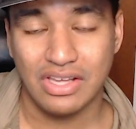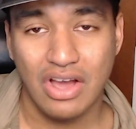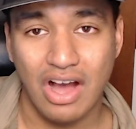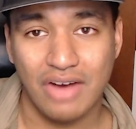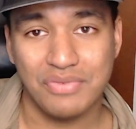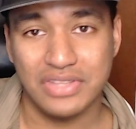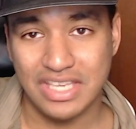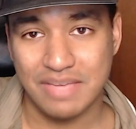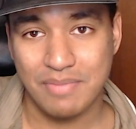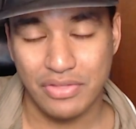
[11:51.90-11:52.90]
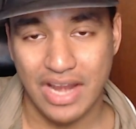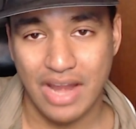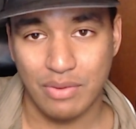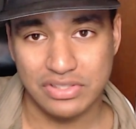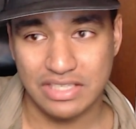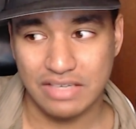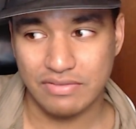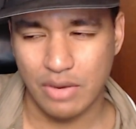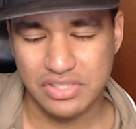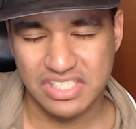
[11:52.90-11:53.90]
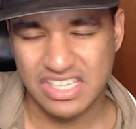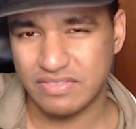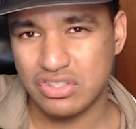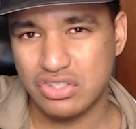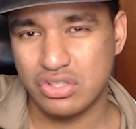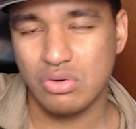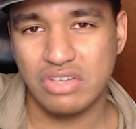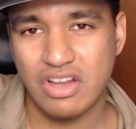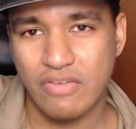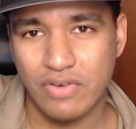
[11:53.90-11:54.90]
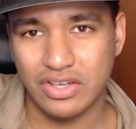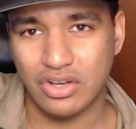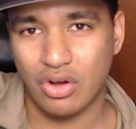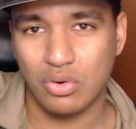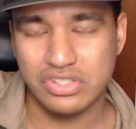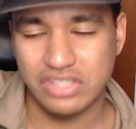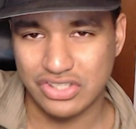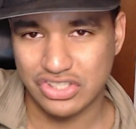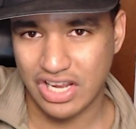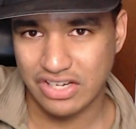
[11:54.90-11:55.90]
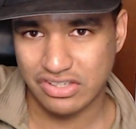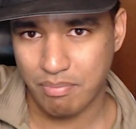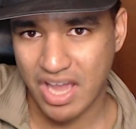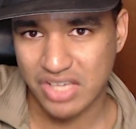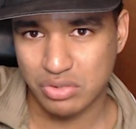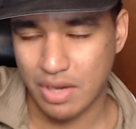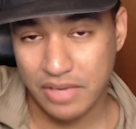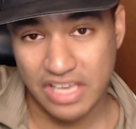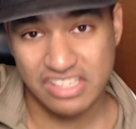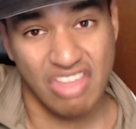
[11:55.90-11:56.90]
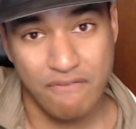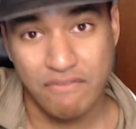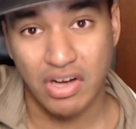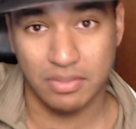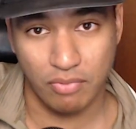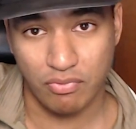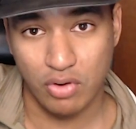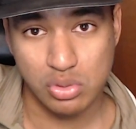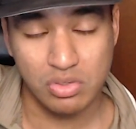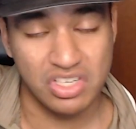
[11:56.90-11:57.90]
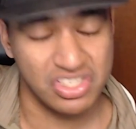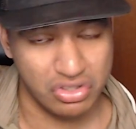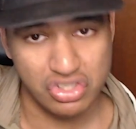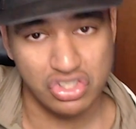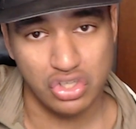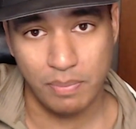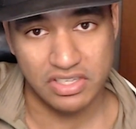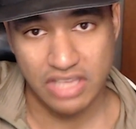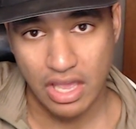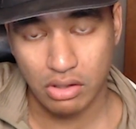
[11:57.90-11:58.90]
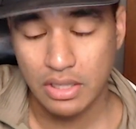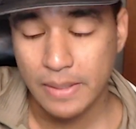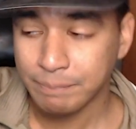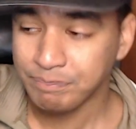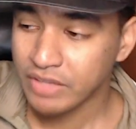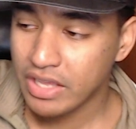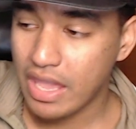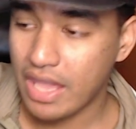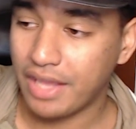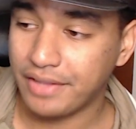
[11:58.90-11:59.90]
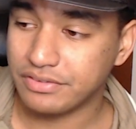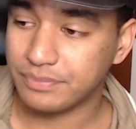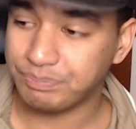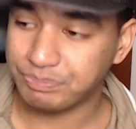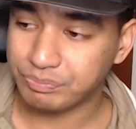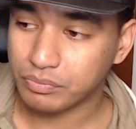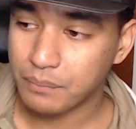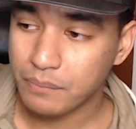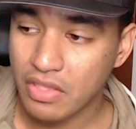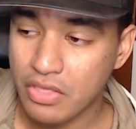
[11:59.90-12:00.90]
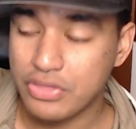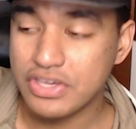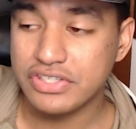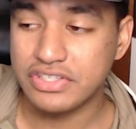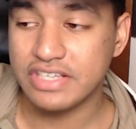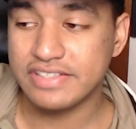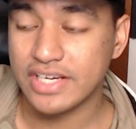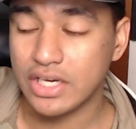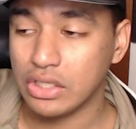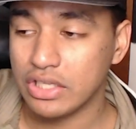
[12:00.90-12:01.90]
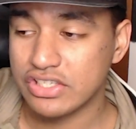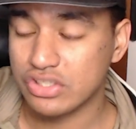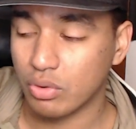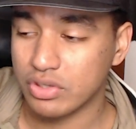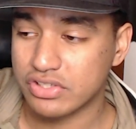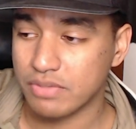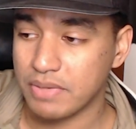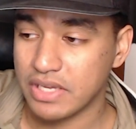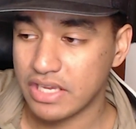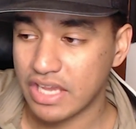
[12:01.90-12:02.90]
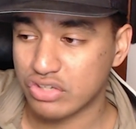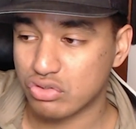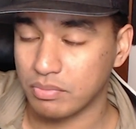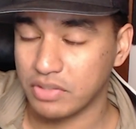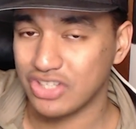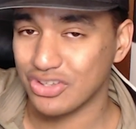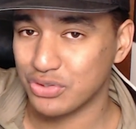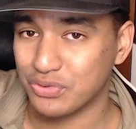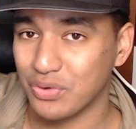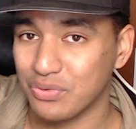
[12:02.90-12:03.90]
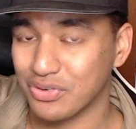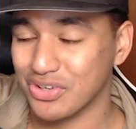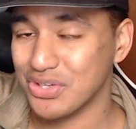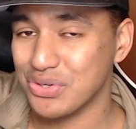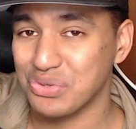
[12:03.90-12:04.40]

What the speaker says: of the email that I received. I received 2 different codes to change the password. I'm guessing they fucked up the first one because they're stupid as hell. And this detail is going to be extremely useful for you